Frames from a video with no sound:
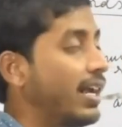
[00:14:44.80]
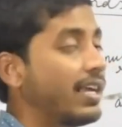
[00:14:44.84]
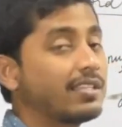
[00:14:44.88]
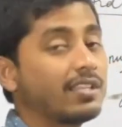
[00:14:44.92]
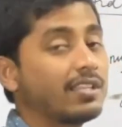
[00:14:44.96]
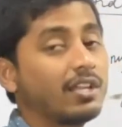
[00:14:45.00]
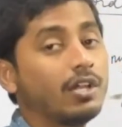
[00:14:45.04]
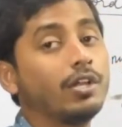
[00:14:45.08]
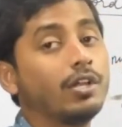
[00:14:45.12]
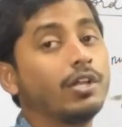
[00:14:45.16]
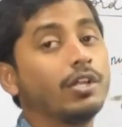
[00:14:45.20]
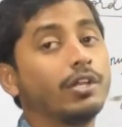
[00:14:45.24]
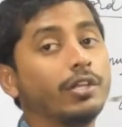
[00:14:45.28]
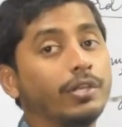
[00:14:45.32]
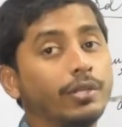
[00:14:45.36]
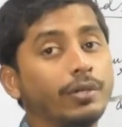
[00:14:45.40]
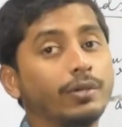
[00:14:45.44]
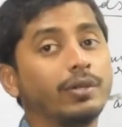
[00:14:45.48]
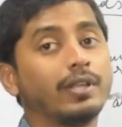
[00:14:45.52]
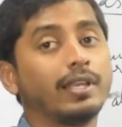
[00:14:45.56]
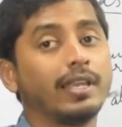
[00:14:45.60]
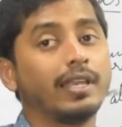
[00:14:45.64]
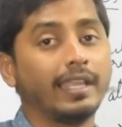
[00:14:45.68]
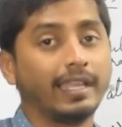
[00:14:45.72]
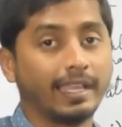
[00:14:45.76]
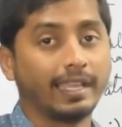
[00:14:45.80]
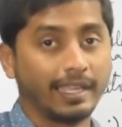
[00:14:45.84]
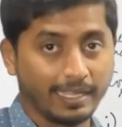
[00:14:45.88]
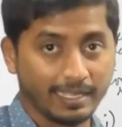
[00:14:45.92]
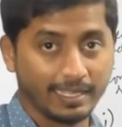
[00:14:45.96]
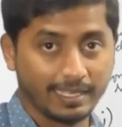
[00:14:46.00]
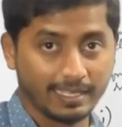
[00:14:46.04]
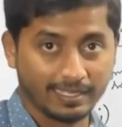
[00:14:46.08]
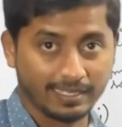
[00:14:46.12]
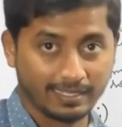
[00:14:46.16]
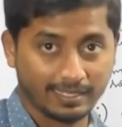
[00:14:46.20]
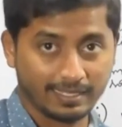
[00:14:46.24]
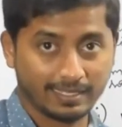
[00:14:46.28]
as
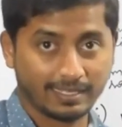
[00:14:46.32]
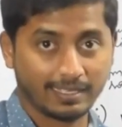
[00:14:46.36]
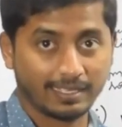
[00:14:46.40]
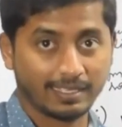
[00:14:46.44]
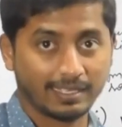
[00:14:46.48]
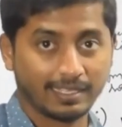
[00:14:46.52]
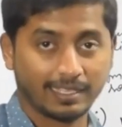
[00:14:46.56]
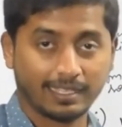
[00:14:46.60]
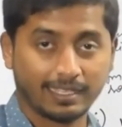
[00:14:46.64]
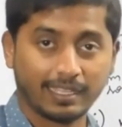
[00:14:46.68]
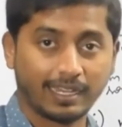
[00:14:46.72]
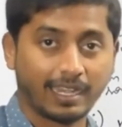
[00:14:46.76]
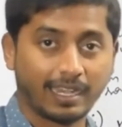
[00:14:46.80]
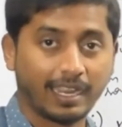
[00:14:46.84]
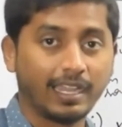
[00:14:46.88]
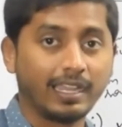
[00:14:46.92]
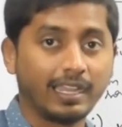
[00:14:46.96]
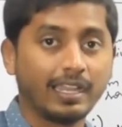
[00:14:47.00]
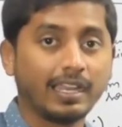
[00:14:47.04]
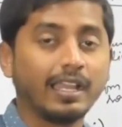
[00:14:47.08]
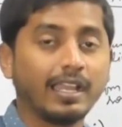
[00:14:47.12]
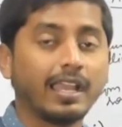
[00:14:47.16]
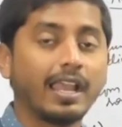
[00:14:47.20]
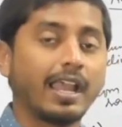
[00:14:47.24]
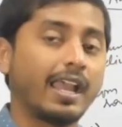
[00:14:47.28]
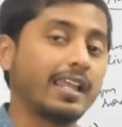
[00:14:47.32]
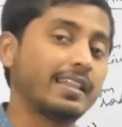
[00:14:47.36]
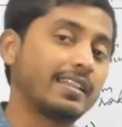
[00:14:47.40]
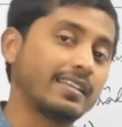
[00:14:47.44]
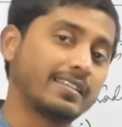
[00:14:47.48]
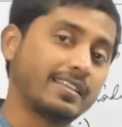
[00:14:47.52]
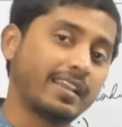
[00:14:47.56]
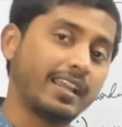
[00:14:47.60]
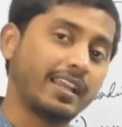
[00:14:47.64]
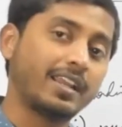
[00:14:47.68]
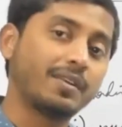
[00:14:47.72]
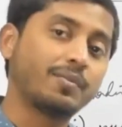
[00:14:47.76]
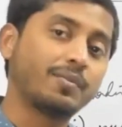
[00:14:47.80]
nucleus, right. And the
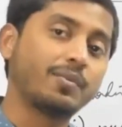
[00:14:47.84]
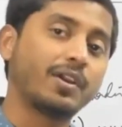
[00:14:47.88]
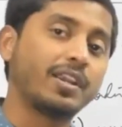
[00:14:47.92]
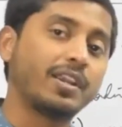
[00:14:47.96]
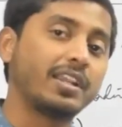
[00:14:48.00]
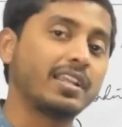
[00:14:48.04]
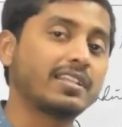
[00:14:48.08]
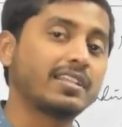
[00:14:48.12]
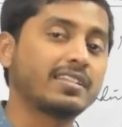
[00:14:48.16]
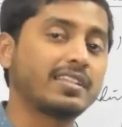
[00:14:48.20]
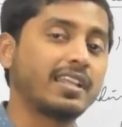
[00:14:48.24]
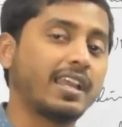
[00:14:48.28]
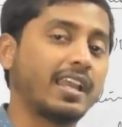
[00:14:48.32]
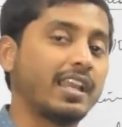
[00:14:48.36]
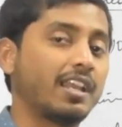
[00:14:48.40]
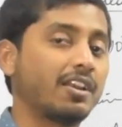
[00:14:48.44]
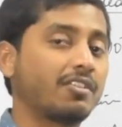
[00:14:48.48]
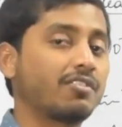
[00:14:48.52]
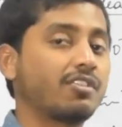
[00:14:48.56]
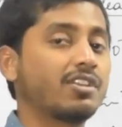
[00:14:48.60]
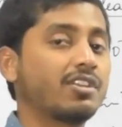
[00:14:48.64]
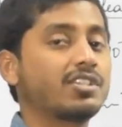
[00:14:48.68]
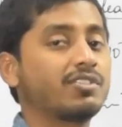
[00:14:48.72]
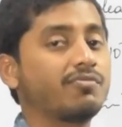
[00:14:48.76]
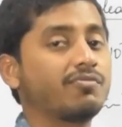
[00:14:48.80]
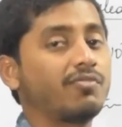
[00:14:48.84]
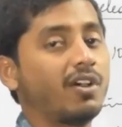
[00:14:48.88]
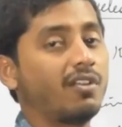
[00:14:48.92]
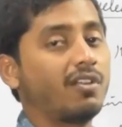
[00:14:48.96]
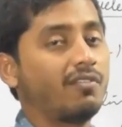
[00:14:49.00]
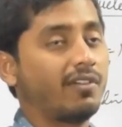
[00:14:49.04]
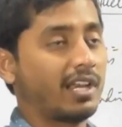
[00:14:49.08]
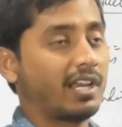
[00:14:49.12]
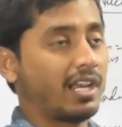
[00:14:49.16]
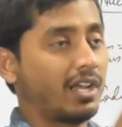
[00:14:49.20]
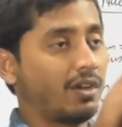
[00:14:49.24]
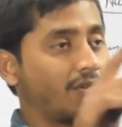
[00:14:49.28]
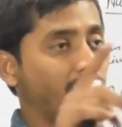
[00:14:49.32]
second point is the electrons revolve
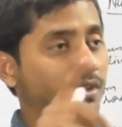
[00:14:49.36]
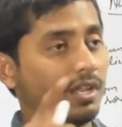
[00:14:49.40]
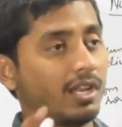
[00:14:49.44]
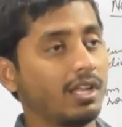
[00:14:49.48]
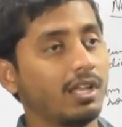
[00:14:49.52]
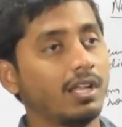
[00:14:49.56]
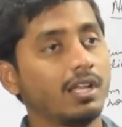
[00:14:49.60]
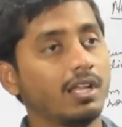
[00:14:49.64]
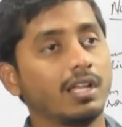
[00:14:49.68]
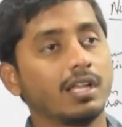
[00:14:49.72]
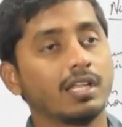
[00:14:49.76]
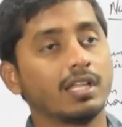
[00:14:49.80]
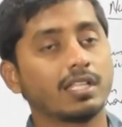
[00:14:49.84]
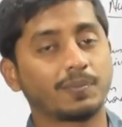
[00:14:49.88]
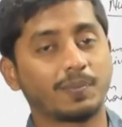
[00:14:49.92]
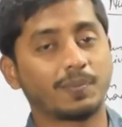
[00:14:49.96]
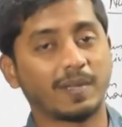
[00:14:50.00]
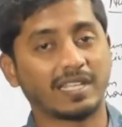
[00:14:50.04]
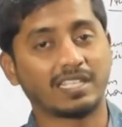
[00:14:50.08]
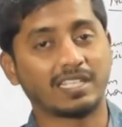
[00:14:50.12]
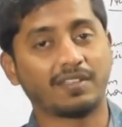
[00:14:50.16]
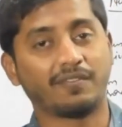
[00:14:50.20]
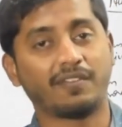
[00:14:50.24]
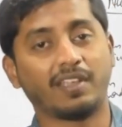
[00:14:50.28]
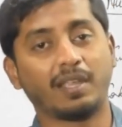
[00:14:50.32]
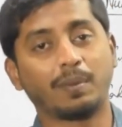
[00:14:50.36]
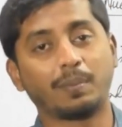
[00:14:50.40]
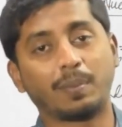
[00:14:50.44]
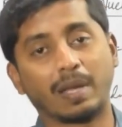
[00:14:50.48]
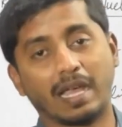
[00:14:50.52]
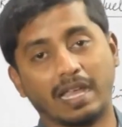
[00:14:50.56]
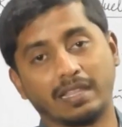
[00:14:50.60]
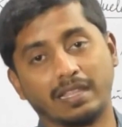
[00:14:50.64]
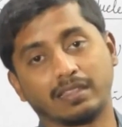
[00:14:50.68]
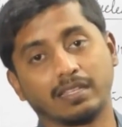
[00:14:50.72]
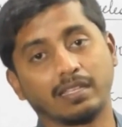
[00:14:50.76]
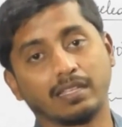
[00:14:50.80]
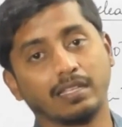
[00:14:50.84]
around a specific
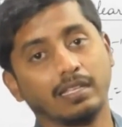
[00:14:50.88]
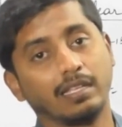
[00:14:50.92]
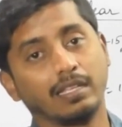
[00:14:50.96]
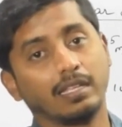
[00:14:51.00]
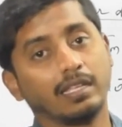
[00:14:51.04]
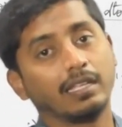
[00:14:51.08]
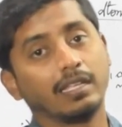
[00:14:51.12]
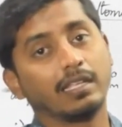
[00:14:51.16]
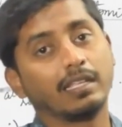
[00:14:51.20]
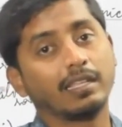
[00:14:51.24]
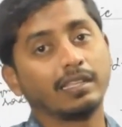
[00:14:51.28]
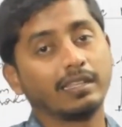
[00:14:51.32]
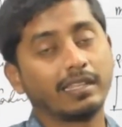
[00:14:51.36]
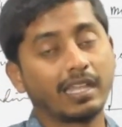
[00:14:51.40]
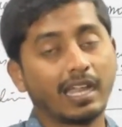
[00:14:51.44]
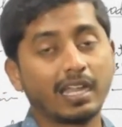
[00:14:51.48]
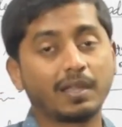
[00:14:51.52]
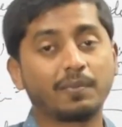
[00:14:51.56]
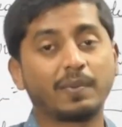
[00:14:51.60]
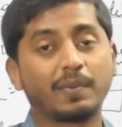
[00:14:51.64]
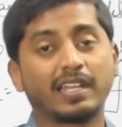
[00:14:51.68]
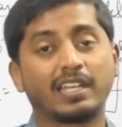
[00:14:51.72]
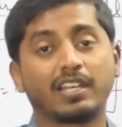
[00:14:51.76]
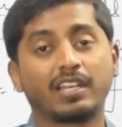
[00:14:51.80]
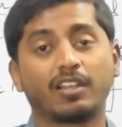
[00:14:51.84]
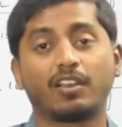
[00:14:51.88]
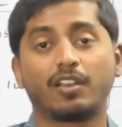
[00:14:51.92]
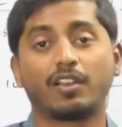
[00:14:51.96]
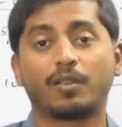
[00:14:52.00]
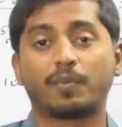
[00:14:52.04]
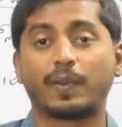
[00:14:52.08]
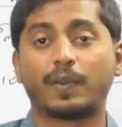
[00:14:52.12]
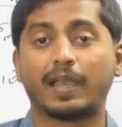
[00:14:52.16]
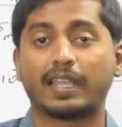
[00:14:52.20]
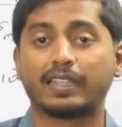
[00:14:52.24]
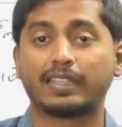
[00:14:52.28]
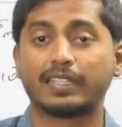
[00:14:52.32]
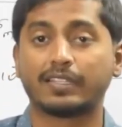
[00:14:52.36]
path. That particular
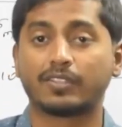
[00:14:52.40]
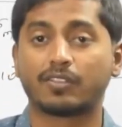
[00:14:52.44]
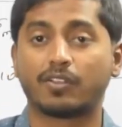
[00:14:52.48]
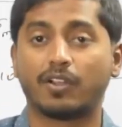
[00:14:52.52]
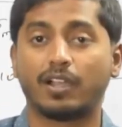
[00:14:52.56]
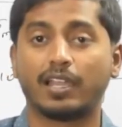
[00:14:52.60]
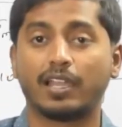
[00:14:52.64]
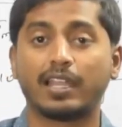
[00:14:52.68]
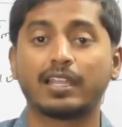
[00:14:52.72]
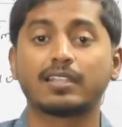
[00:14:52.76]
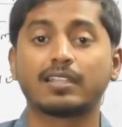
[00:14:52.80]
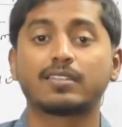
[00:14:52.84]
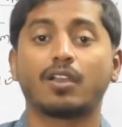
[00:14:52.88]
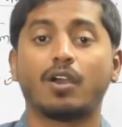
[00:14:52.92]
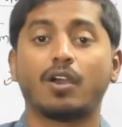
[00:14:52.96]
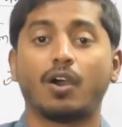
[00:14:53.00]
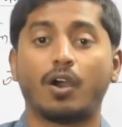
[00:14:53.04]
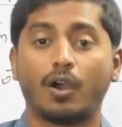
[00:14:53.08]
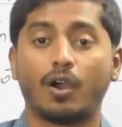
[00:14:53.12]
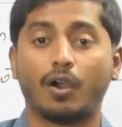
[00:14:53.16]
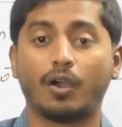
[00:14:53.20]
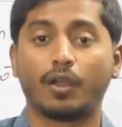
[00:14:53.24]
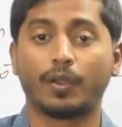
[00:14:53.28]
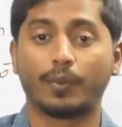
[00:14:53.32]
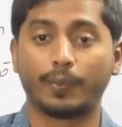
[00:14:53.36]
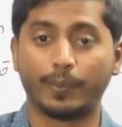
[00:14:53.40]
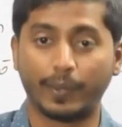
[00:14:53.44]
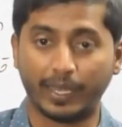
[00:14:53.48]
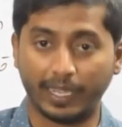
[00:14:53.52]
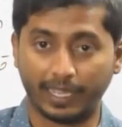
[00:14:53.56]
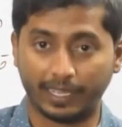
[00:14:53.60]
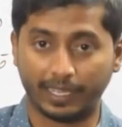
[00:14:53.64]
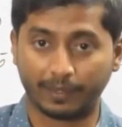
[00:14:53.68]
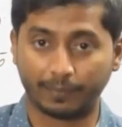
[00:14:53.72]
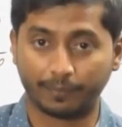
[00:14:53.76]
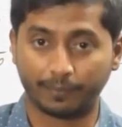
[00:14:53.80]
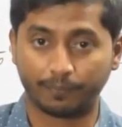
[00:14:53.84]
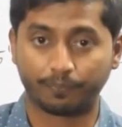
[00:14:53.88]
path is called as
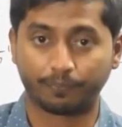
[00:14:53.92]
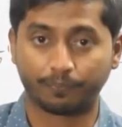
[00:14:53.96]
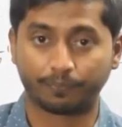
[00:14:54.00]
orbit,